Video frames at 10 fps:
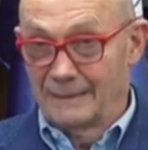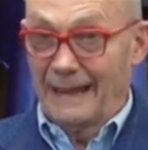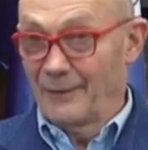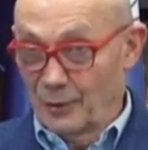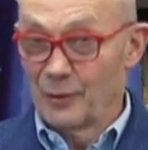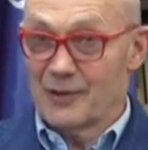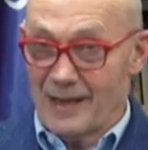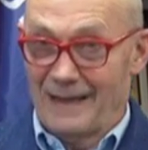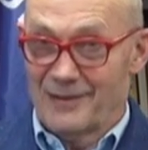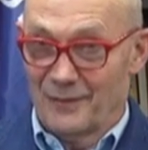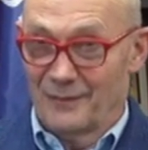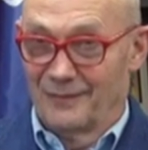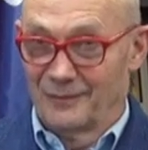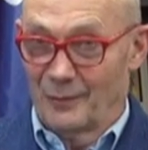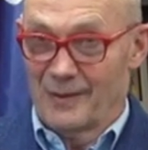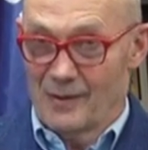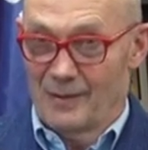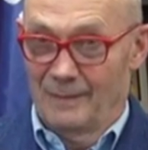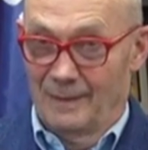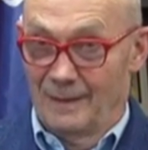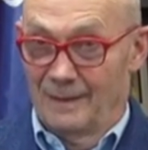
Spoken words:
get the good sides of tourism,